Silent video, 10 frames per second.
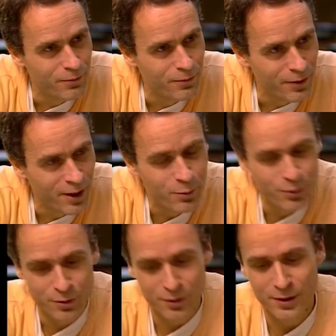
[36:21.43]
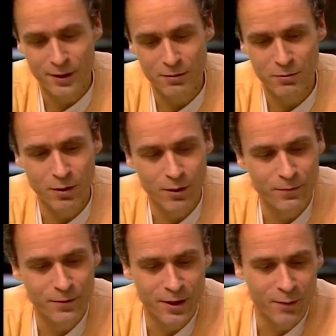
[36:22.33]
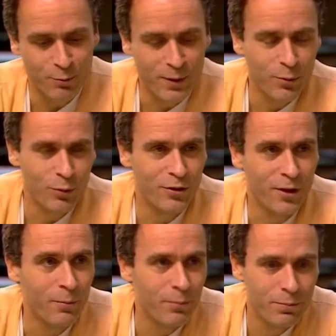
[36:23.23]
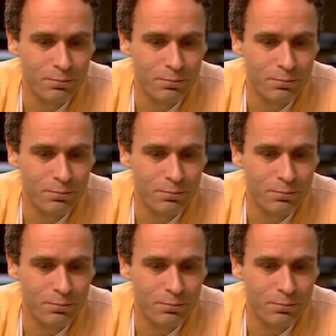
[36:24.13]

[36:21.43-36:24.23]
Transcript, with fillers: neighborhood, and oftentimes people would dump